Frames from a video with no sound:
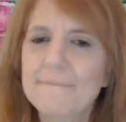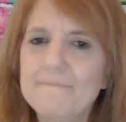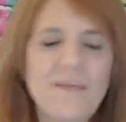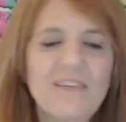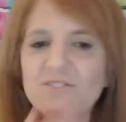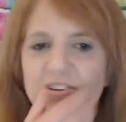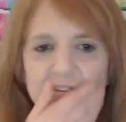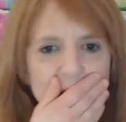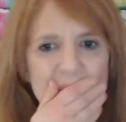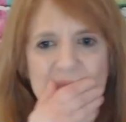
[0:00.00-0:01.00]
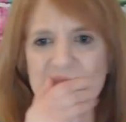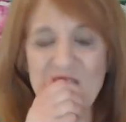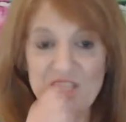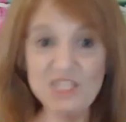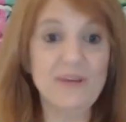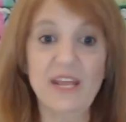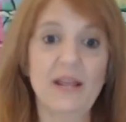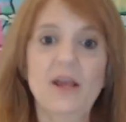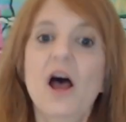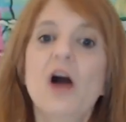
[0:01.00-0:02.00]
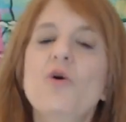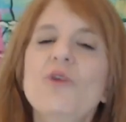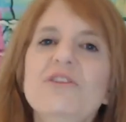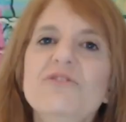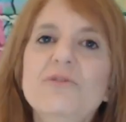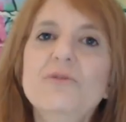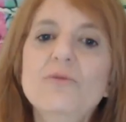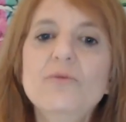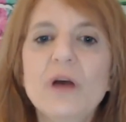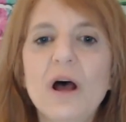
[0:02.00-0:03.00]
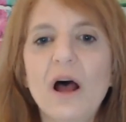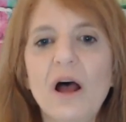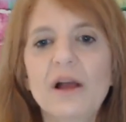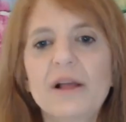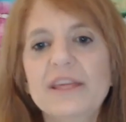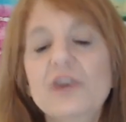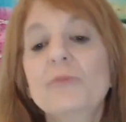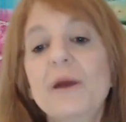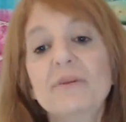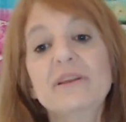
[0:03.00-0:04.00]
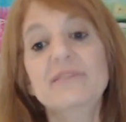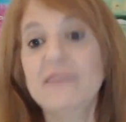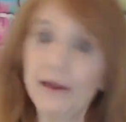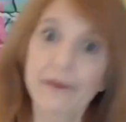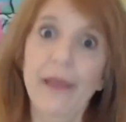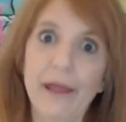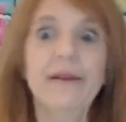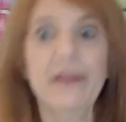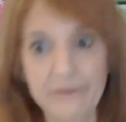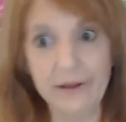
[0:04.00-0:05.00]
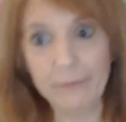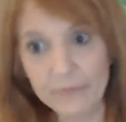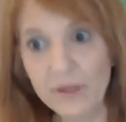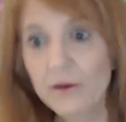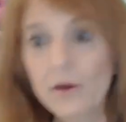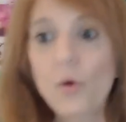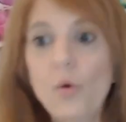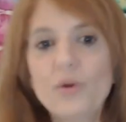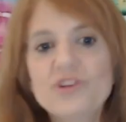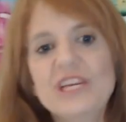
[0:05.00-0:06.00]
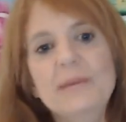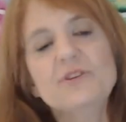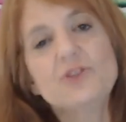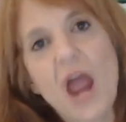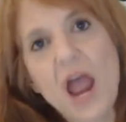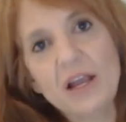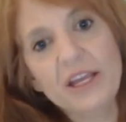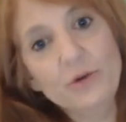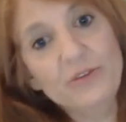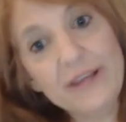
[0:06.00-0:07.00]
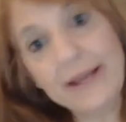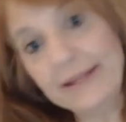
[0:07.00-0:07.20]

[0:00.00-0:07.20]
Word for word: That's just the that's just the beginning. According to uh, killedbypolice.net, nice name, which keeps track using